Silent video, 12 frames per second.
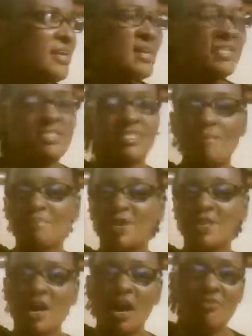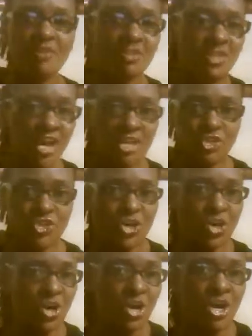something of the
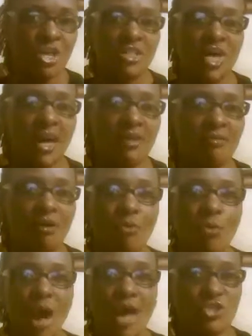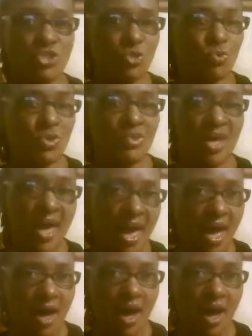nature that why she wouldn't have